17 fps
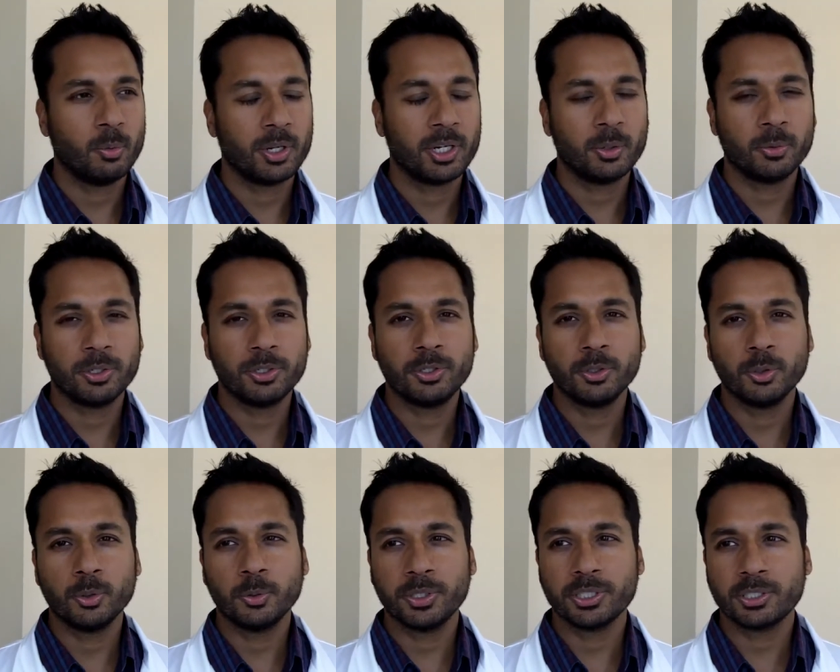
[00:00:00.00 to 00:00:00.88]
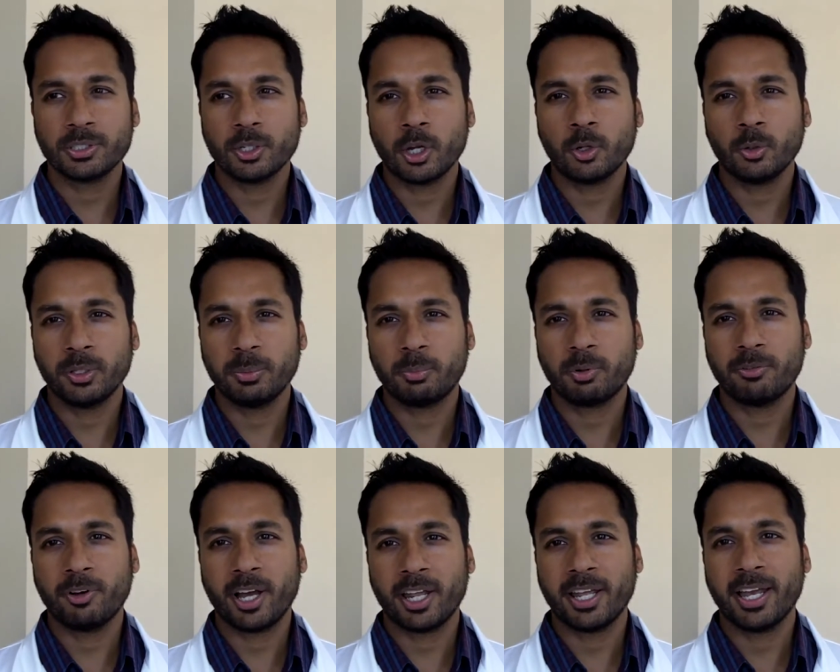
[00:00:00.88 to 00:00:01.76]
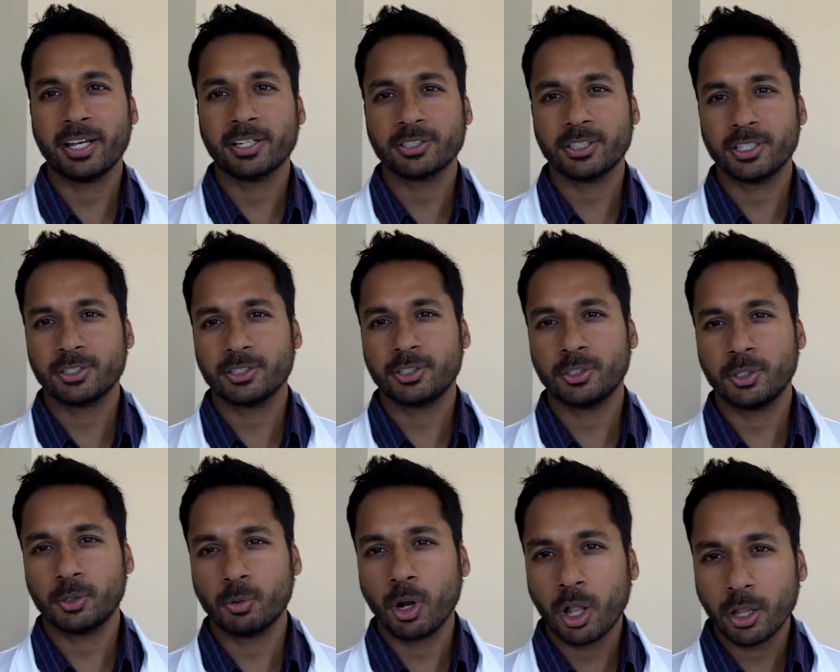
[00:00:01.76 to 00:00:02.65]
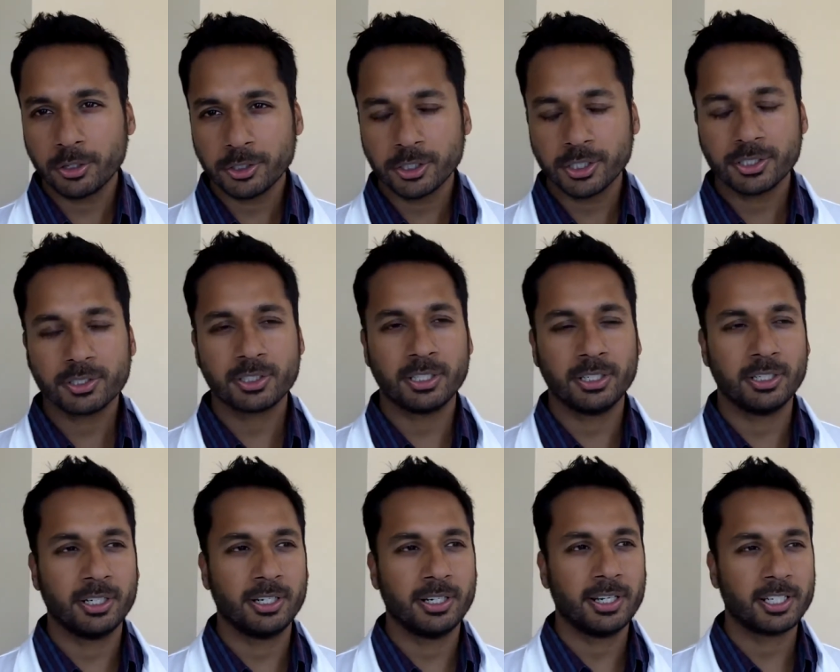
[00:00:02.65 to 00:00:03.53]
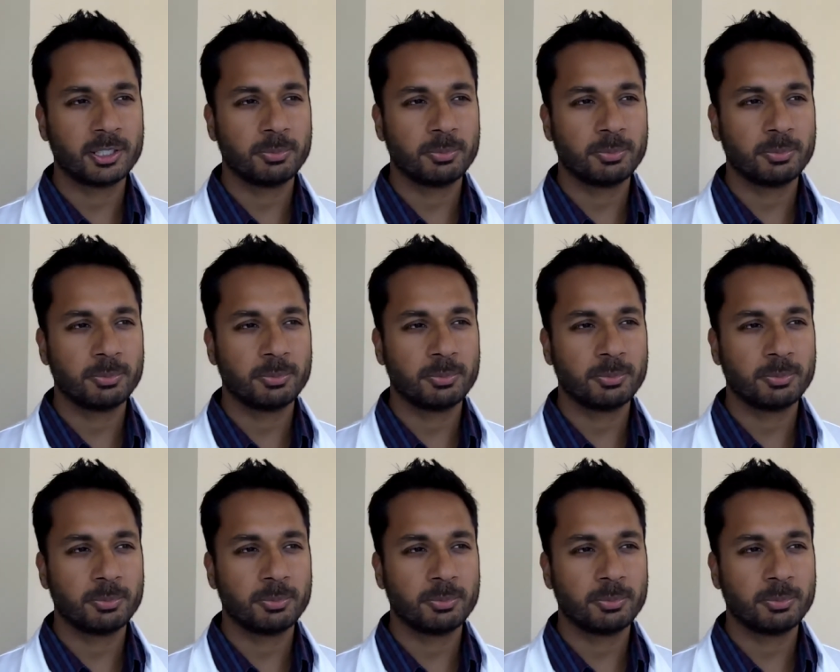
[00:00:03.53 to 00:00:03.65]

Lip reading: What it would do is not only provide access to urologists in an